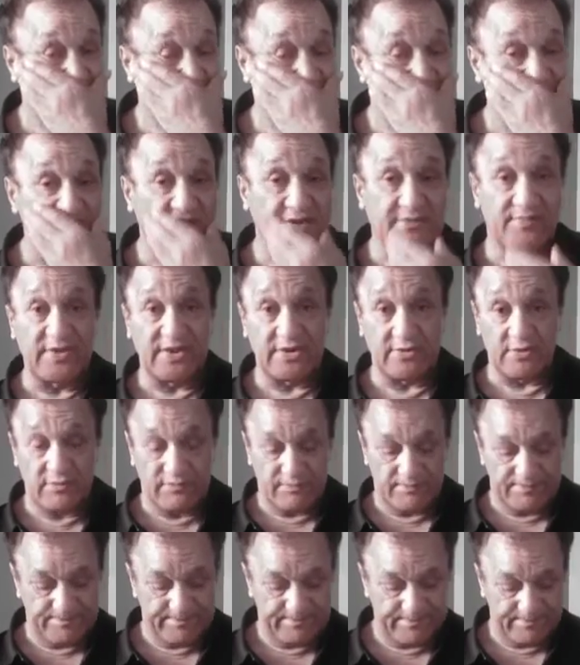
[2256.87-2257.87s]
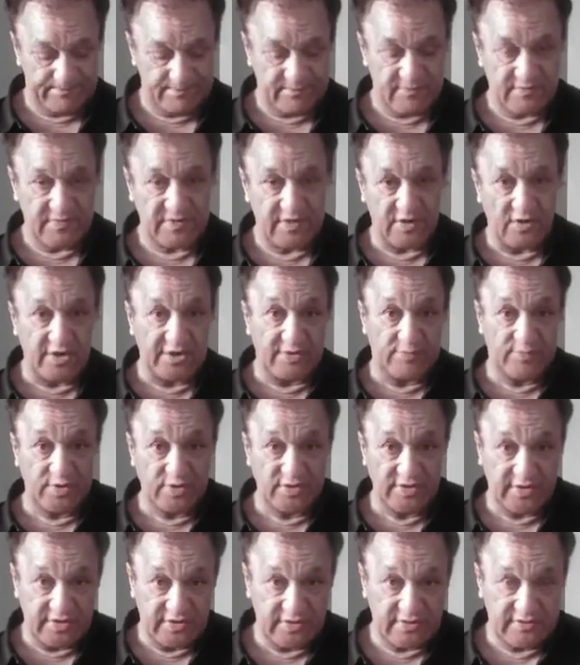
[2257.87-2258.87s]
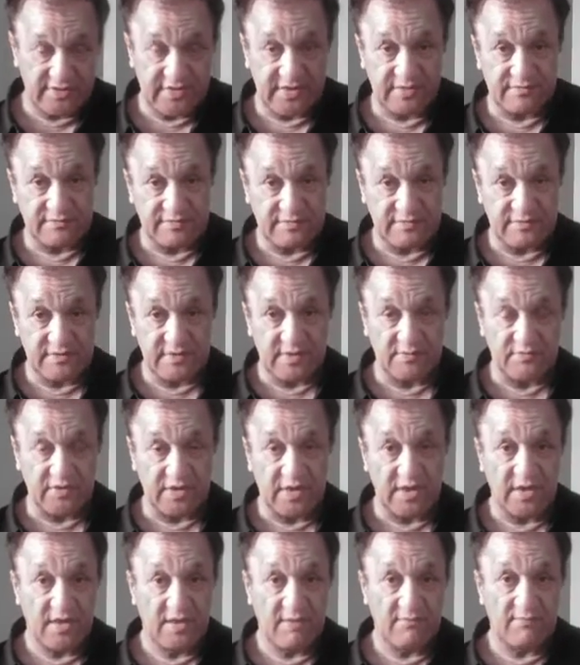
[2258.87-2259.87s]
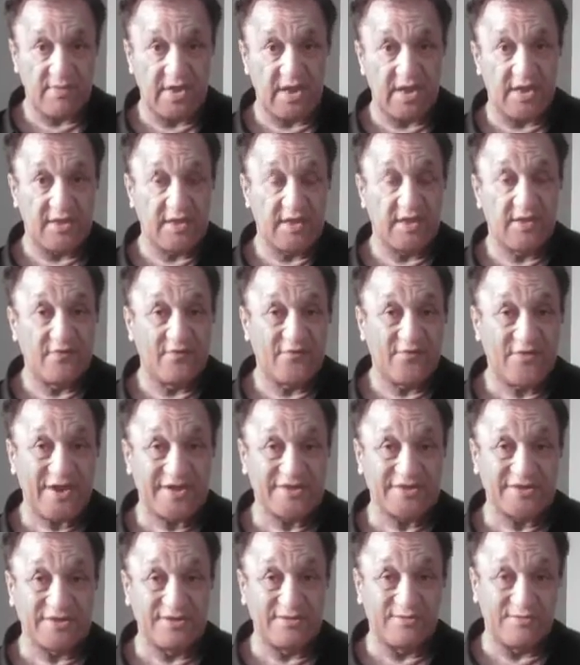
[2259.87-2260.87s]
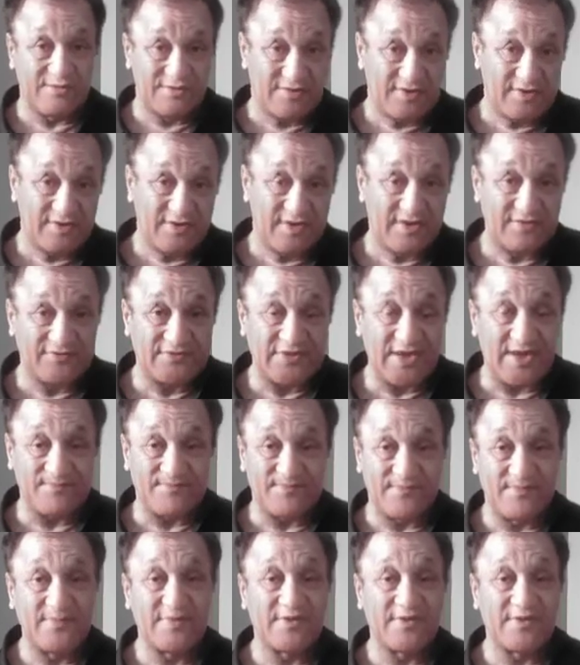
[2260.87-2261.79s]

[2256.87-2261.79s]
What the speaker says: Karapiro, or Puni. My father-in-law lives up